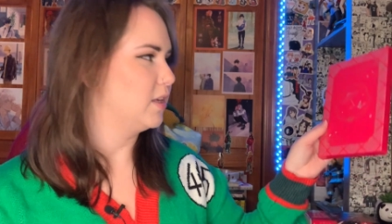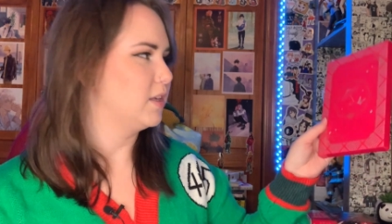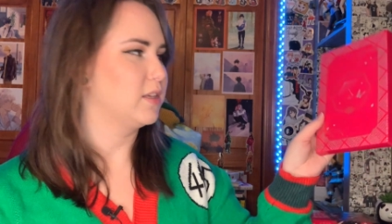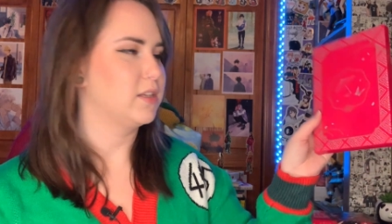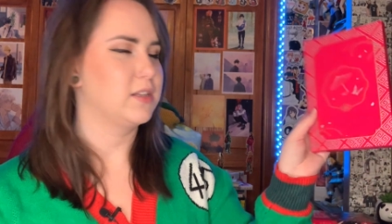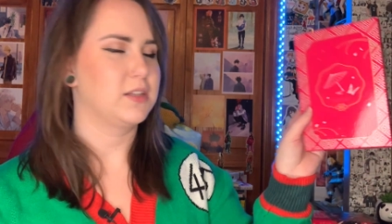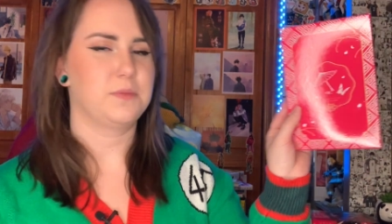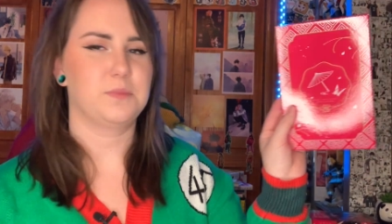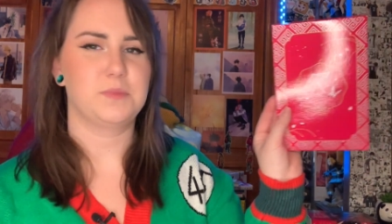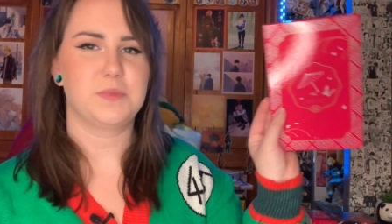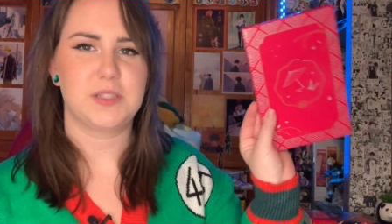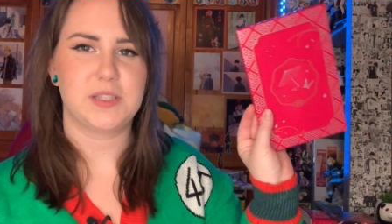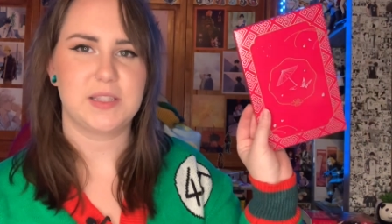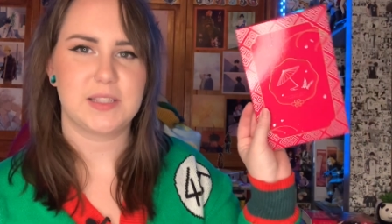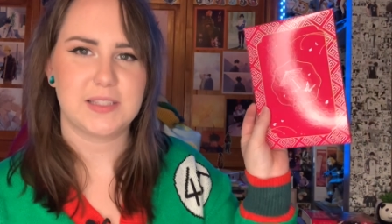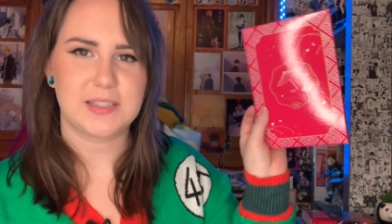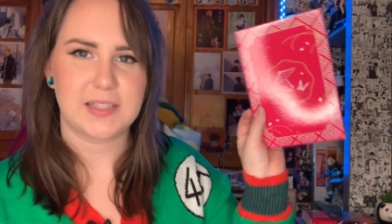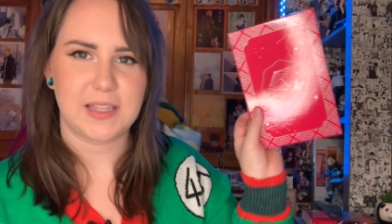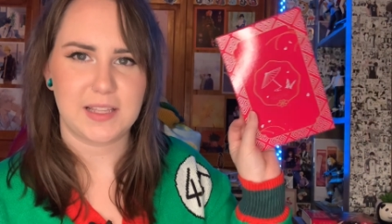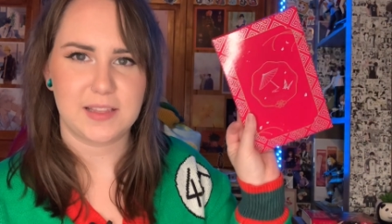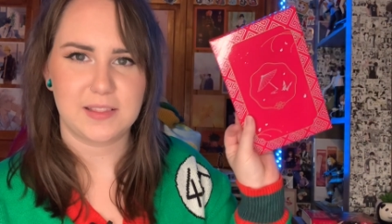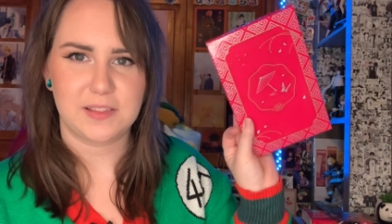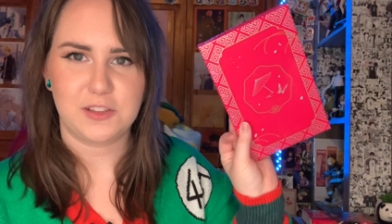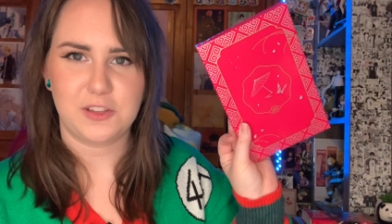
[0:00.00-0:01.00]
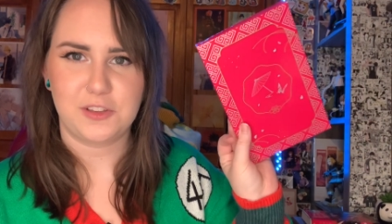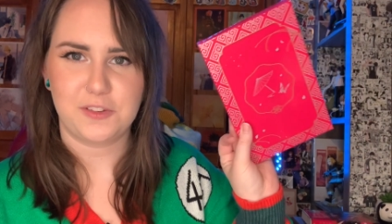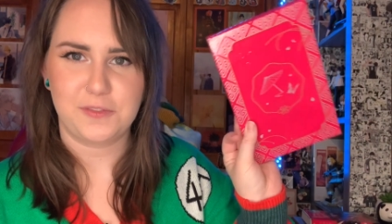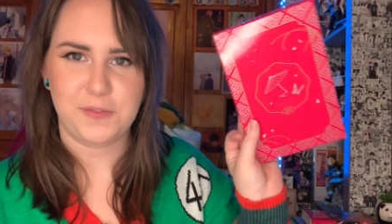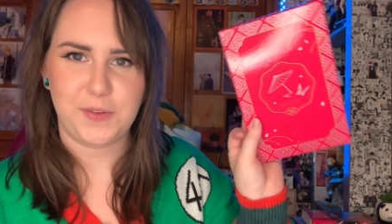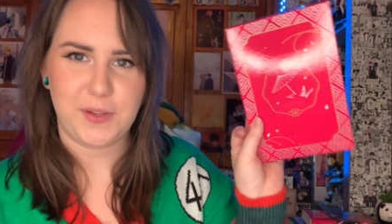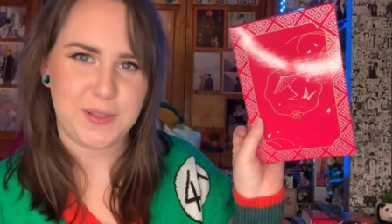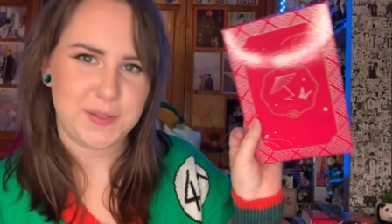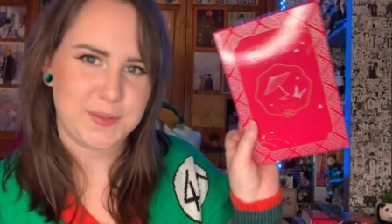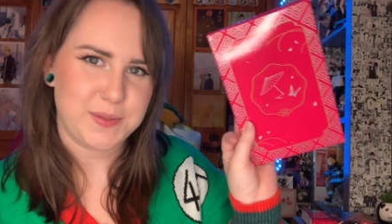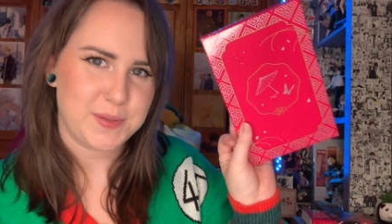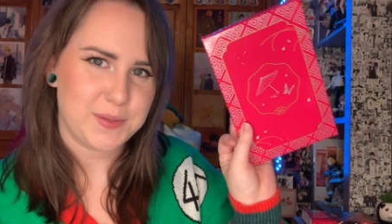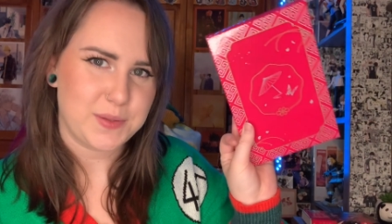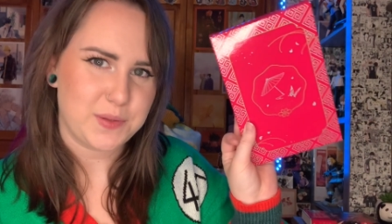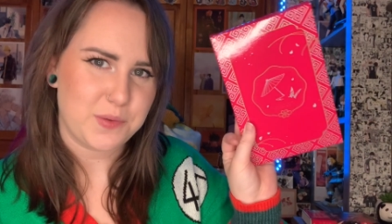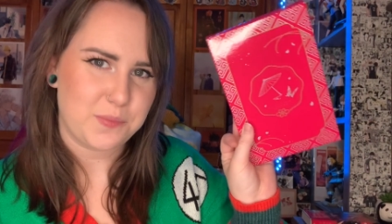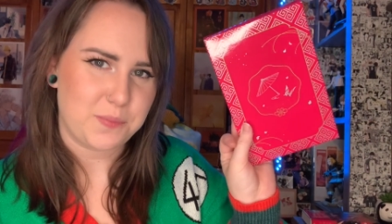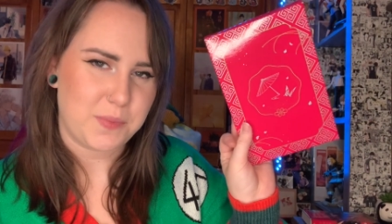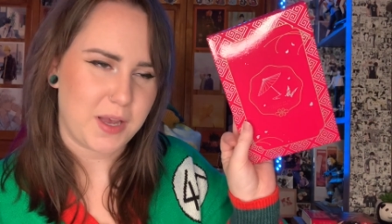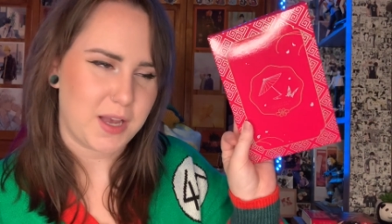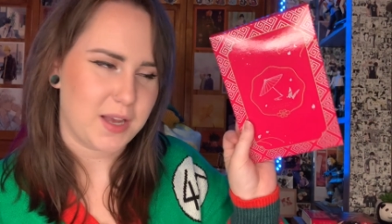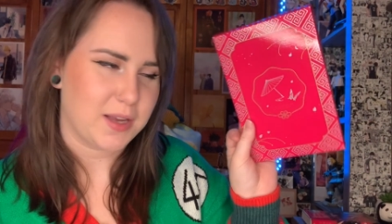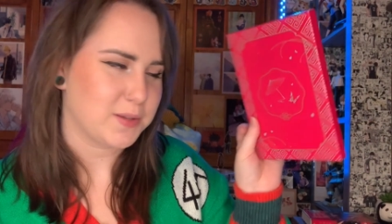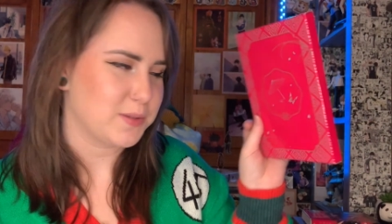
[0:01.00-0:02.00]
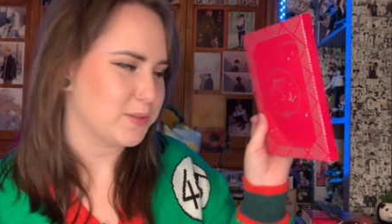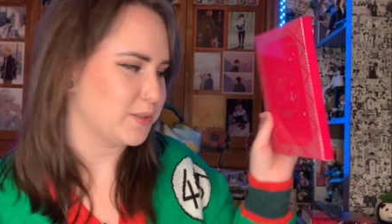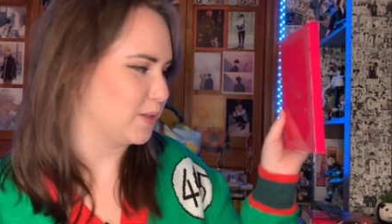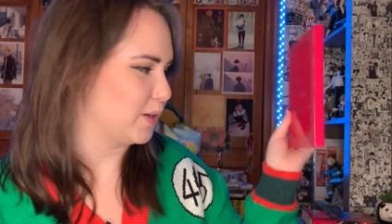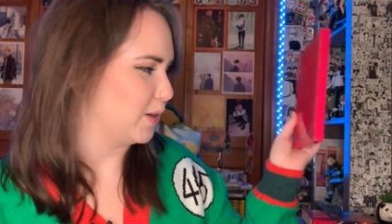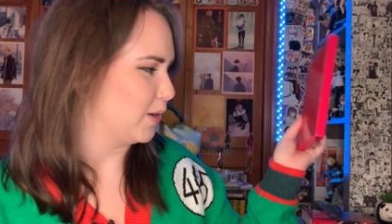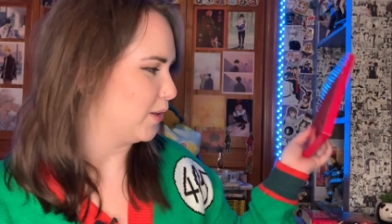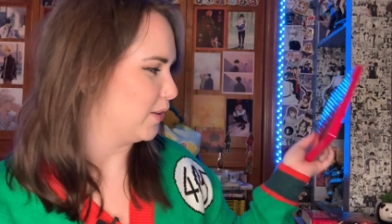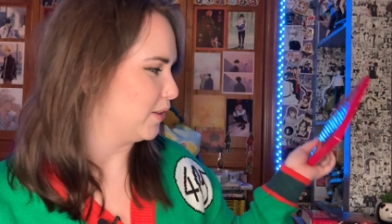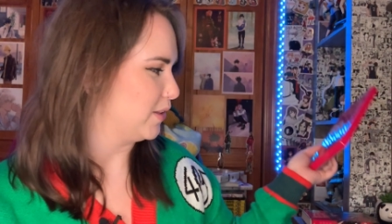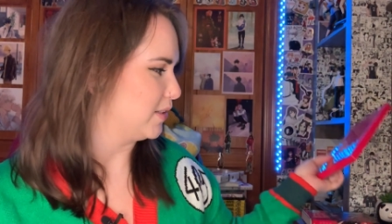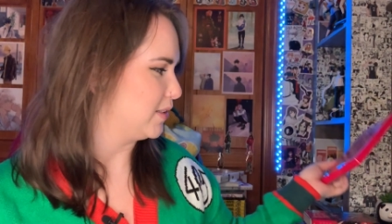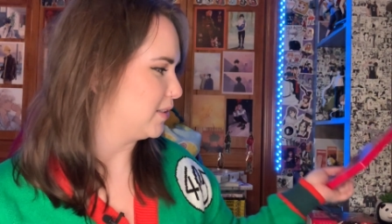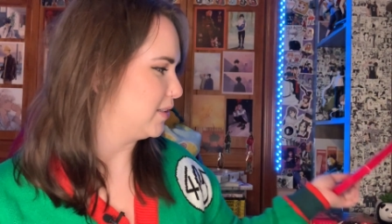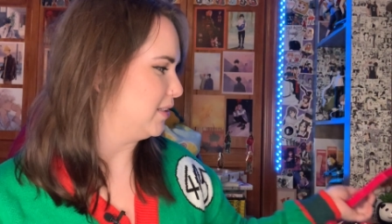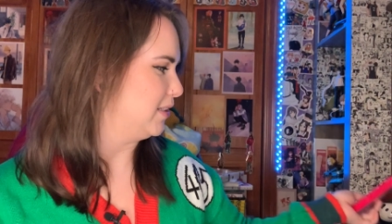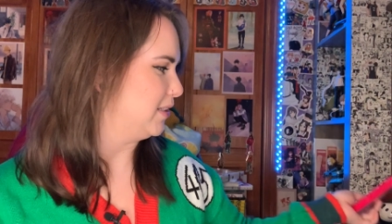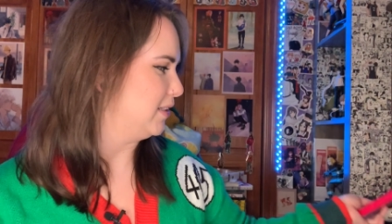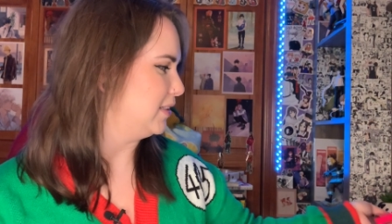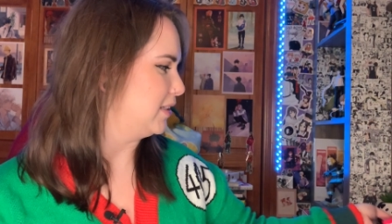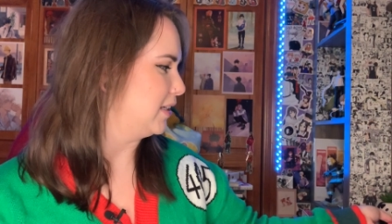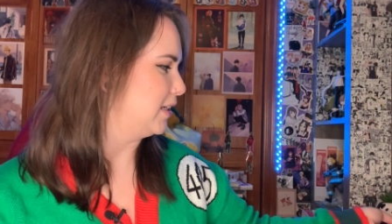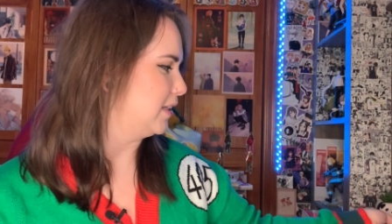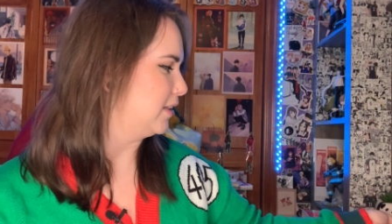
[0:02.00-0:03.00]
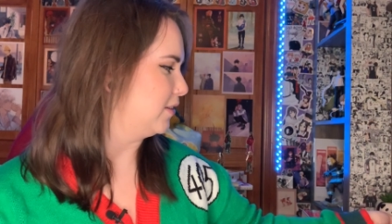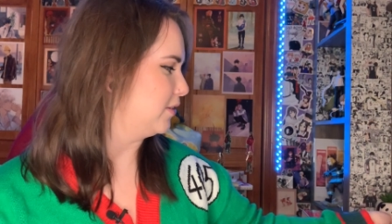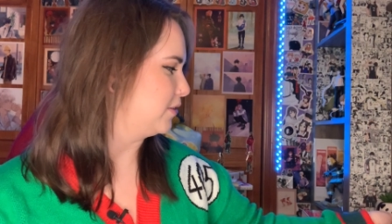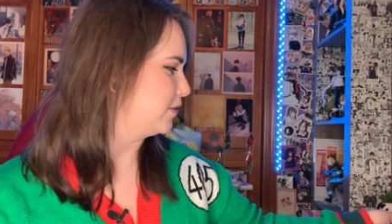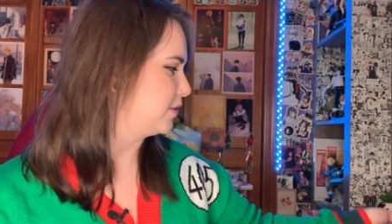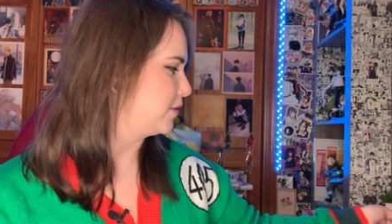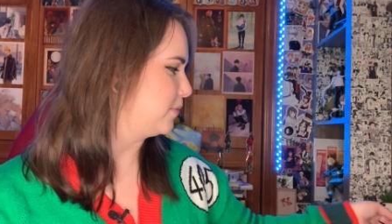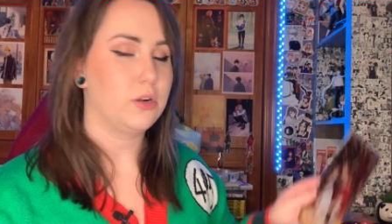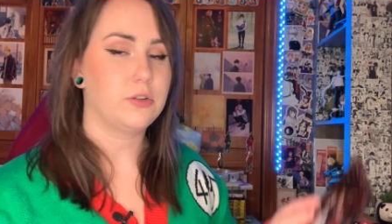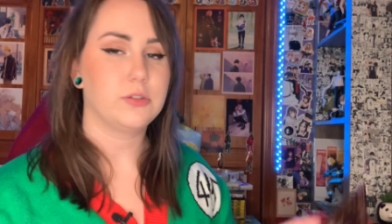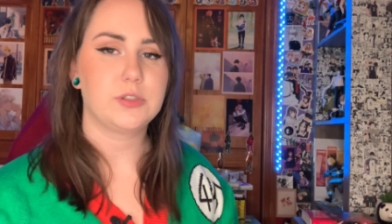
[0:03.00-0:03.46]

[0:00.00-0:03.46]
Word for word: Comes in this like little fancy little box. You get all those details.